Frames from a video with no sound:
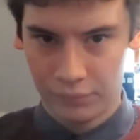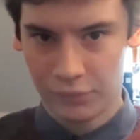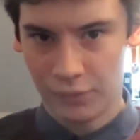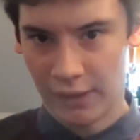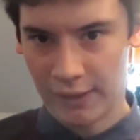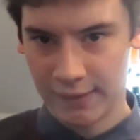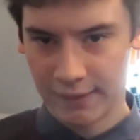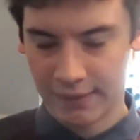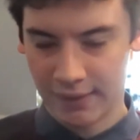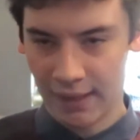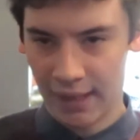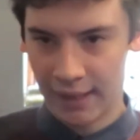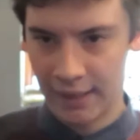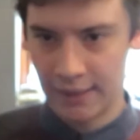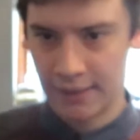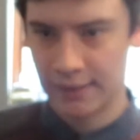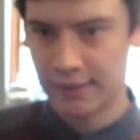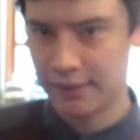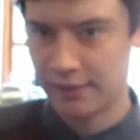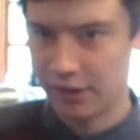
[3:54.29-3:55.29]

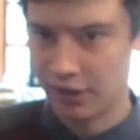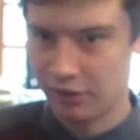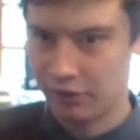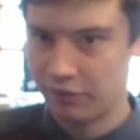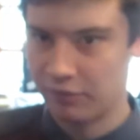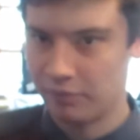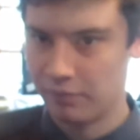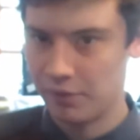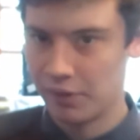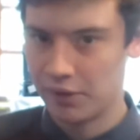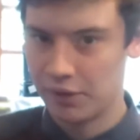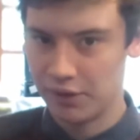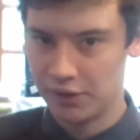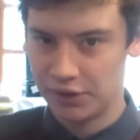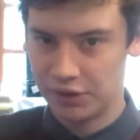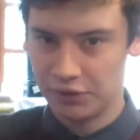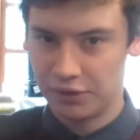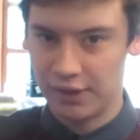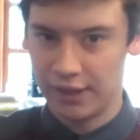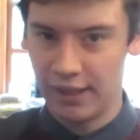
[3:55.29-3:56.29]
translate stuff,
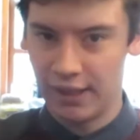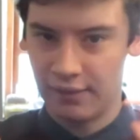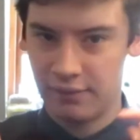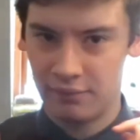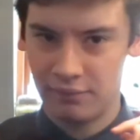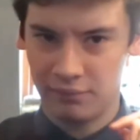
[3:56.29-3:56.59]
because you can